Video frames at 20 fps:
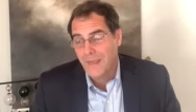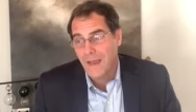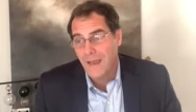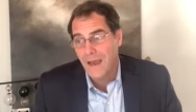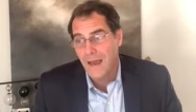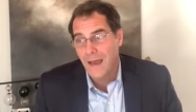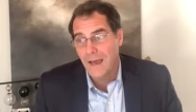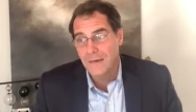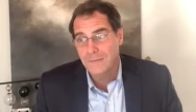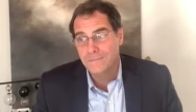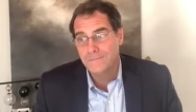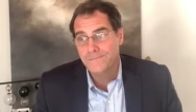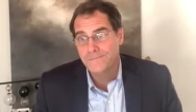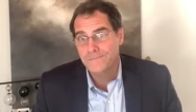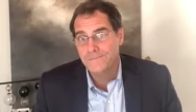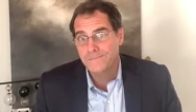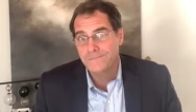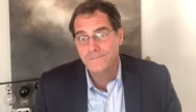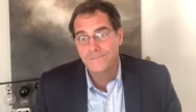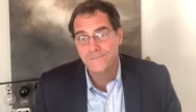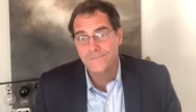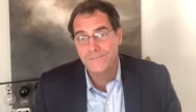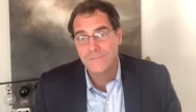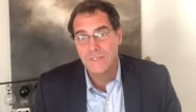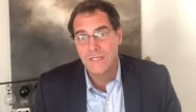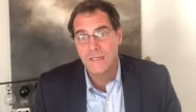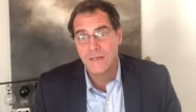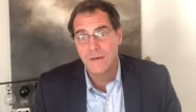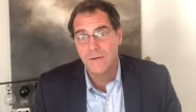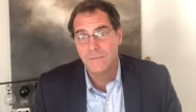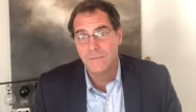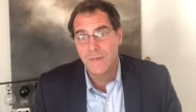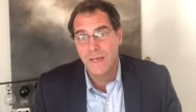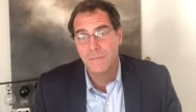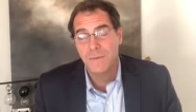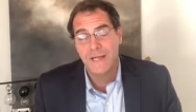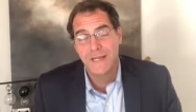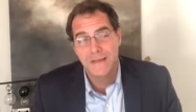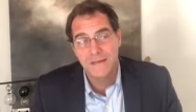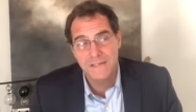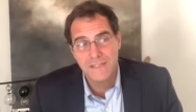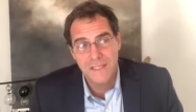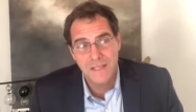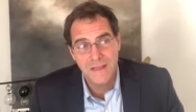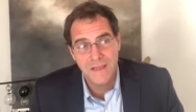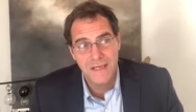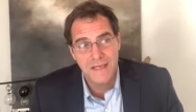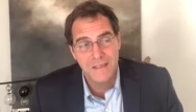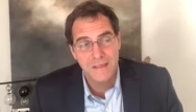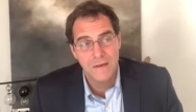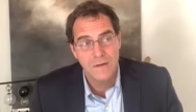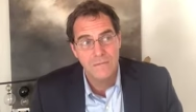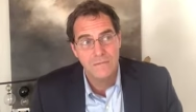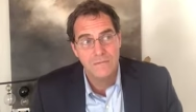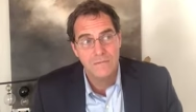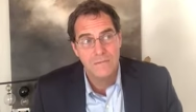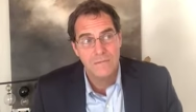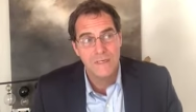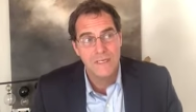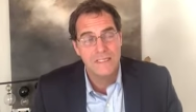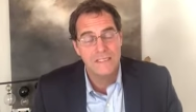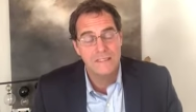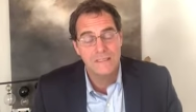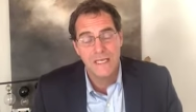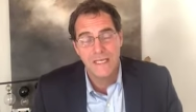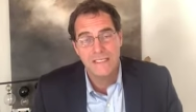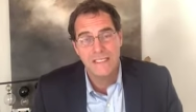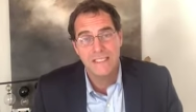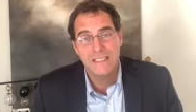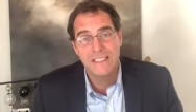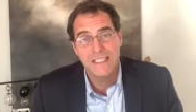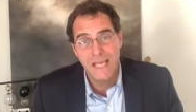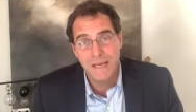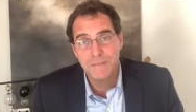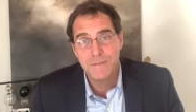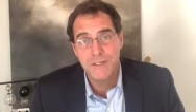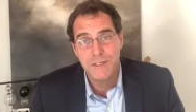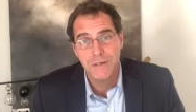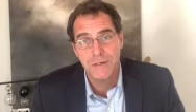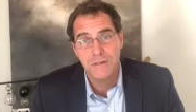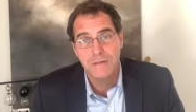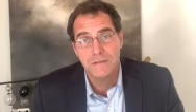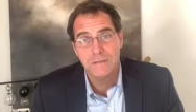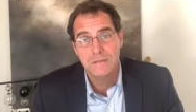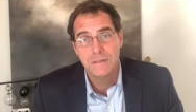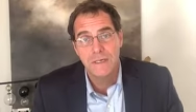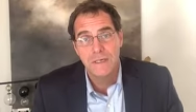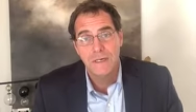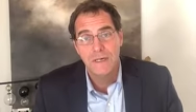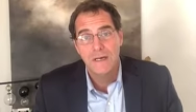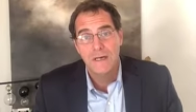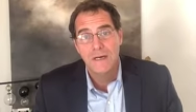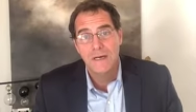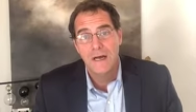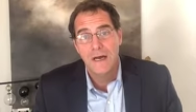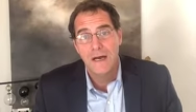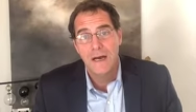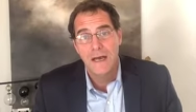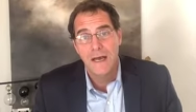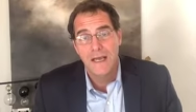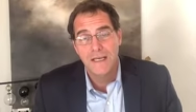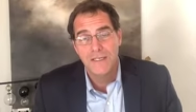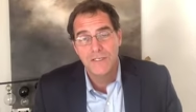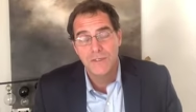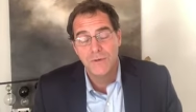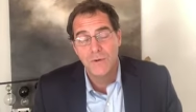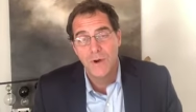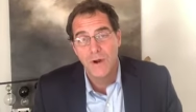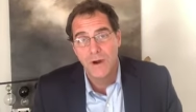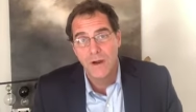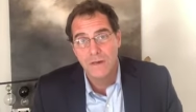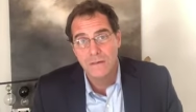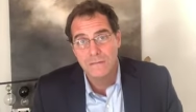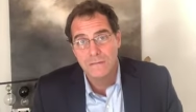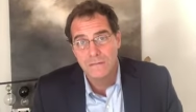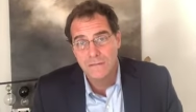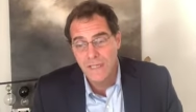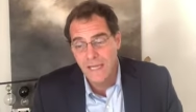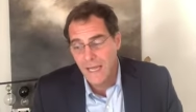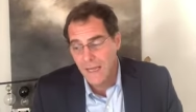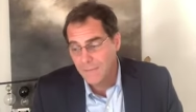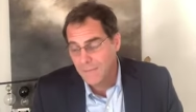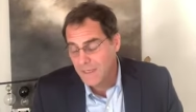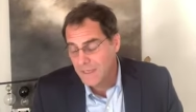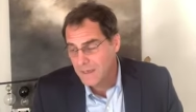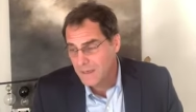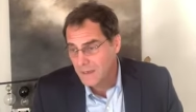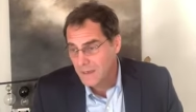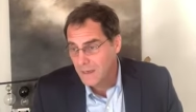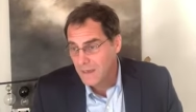um, you know, but here's the thing though, as, as exceptional uh, as you are, Abby,